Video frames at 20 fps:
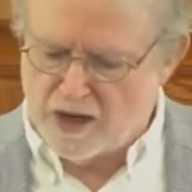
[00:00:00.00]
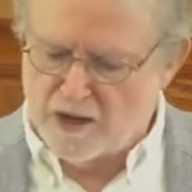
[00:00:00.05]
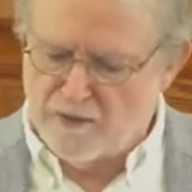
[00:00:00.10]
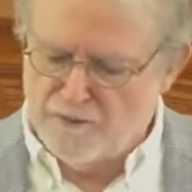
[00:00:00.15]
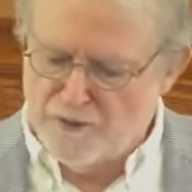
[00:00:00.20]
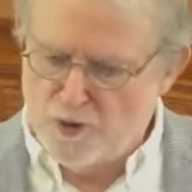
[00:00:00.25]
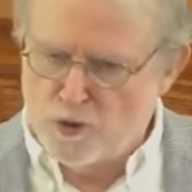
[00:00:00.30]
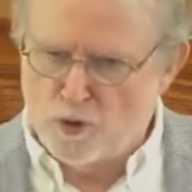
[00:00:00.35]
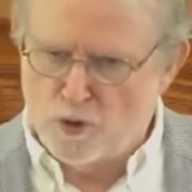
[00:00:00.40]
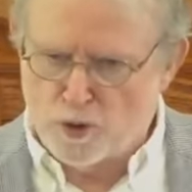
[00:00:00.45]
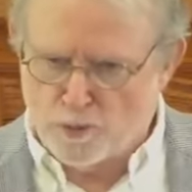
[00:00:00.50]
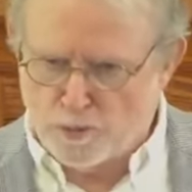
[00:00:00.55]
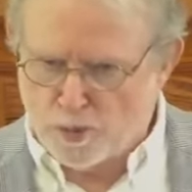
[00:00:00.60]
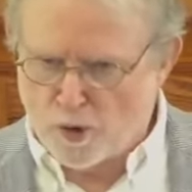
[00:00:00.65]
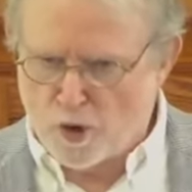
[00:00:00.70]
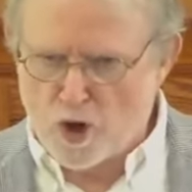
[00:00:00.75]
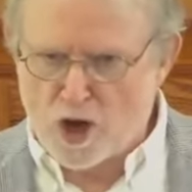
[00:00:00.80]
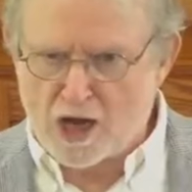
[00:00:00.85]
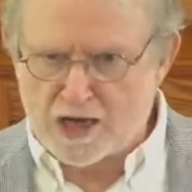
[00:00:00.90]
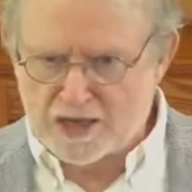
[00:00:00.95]
of your
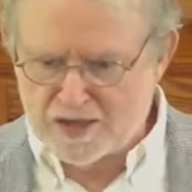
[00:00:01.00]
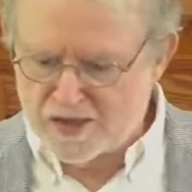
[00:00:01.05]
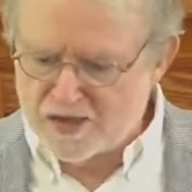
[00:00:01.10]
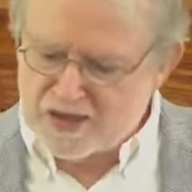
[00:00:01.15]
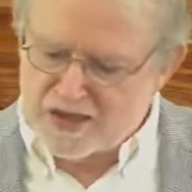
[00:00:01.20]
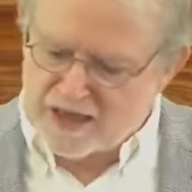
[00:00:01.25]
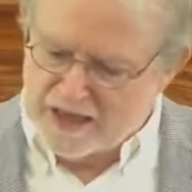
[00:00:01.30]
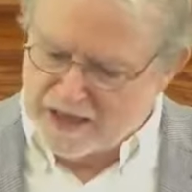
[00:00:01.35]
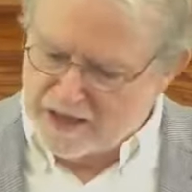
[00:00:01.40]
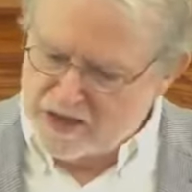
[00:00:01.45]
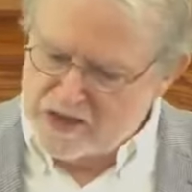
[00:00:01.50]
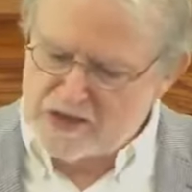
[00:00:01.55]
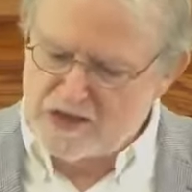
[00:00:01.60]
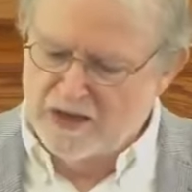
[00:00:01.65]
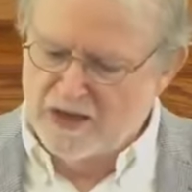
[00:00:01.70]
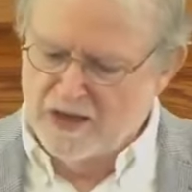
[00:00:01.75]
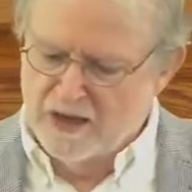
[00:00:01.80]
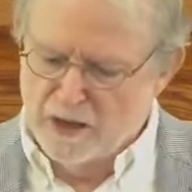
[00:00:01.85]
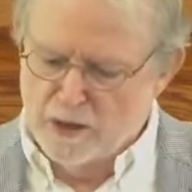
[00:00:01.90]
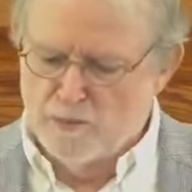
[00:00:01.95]

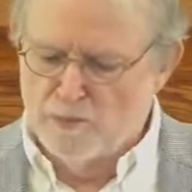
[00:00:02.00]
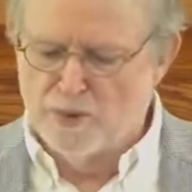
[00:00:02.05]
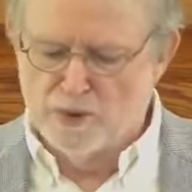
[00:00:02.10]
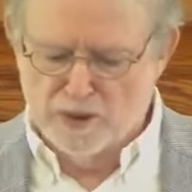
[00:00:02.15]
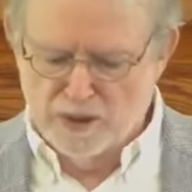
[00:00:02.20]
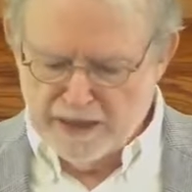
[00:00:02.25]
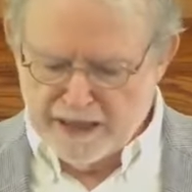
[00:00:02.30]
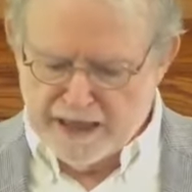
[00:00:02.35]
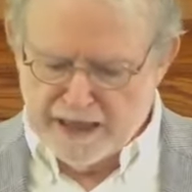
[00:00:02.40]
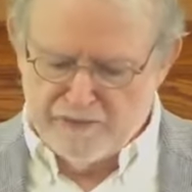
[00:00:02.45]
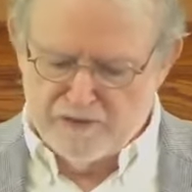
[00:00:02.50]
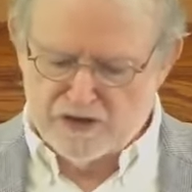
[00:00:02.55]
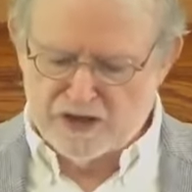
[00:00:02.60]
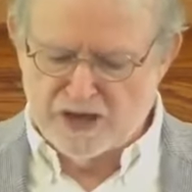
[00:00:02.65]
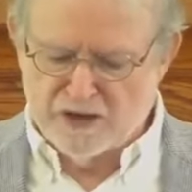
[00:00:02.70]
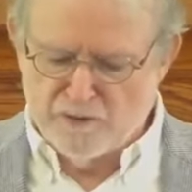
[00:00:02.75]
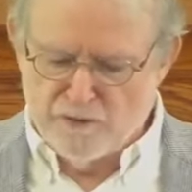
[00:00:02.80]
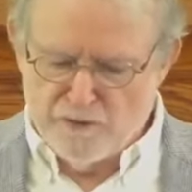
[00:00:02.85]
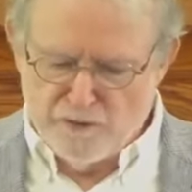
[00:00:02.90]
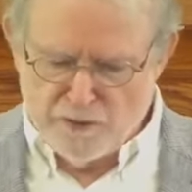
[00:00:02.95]
Protestant
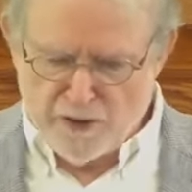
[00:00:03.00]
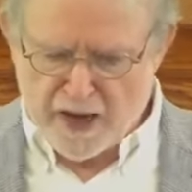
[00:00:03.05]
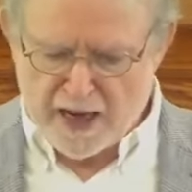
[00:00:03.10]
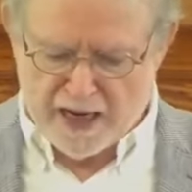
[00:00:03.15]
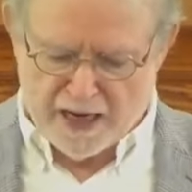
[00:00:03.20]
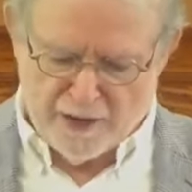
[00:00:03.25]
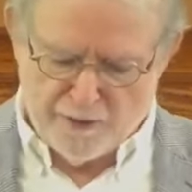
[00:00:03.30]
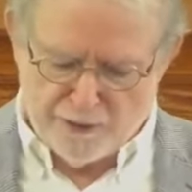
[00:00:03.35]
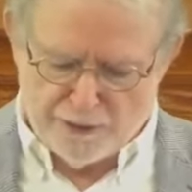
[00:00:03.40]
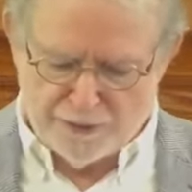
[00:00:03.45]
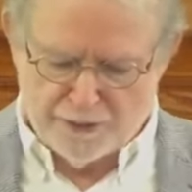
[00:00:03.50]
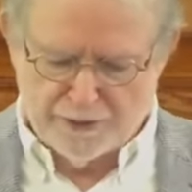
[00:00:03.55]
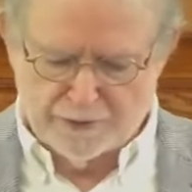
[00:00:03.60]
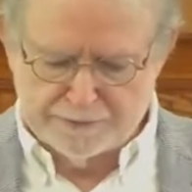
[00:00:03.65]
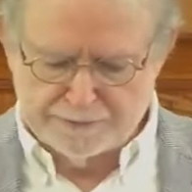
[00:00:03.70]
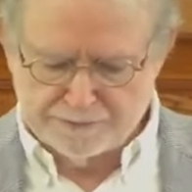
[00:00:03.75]
beliefs and faith,